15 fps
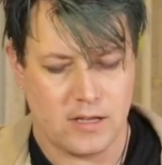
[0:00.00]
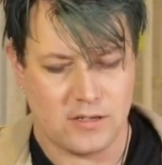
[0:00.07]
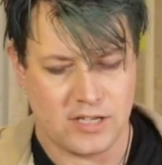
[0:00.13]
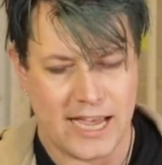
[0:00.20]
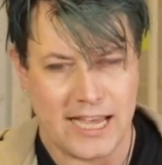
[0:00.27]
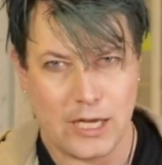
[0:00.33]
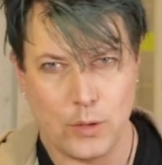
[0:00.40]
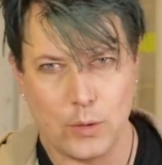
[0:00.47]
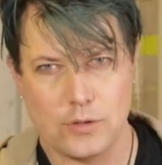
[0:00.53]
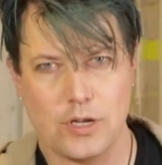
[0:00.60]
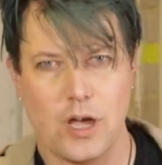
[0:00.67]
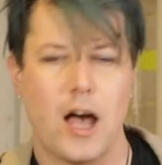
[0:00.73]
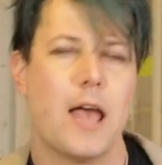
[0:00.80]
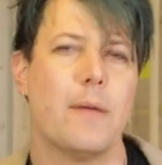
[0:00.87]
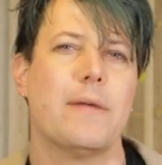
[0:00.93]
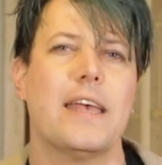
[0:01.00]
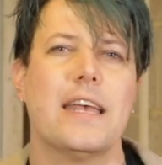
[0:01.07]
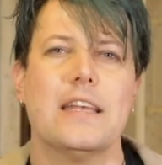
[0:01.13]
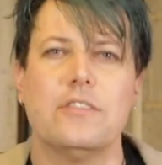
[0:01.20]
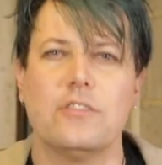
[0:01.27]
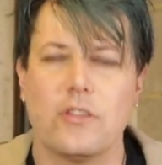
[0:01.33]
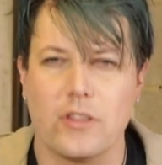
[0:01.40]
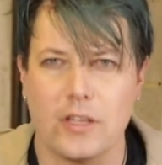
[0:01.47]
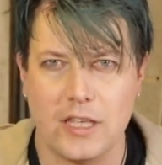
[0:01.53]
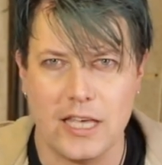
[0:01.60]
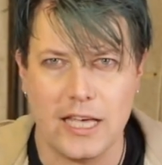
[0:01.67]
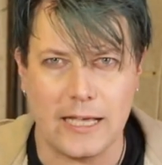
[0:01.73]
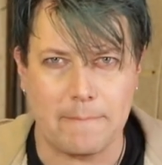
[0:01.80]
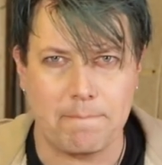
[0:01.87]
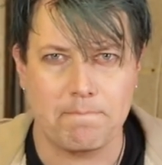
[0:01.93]
take your time is the
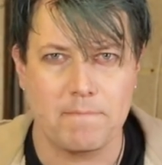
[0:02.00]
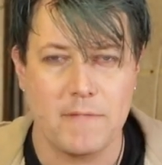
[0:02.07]
key.